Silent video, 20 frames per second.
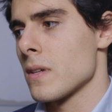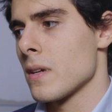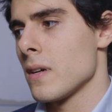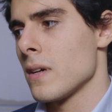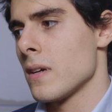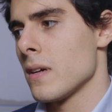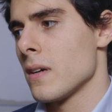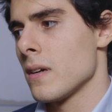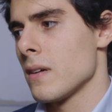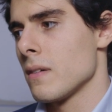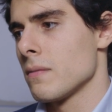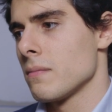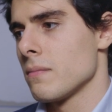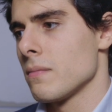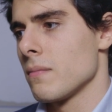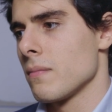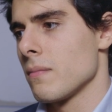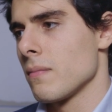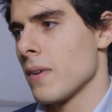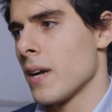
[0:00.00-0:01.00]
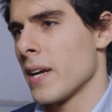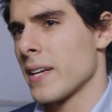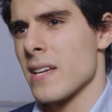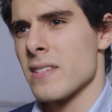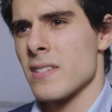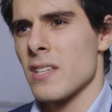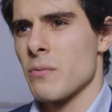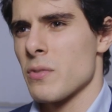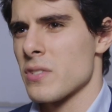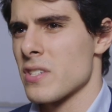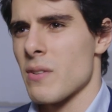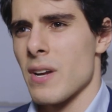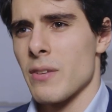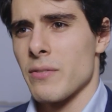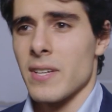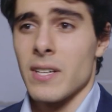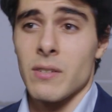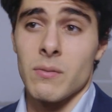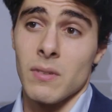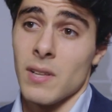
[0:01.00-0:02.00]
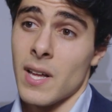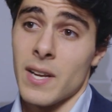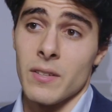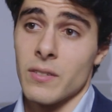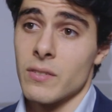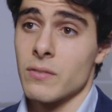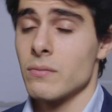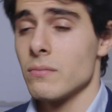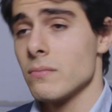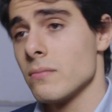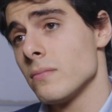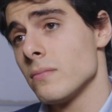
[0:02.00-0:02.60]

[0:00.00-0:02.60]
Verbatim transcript: uh, I guess it was around equal. I don't know.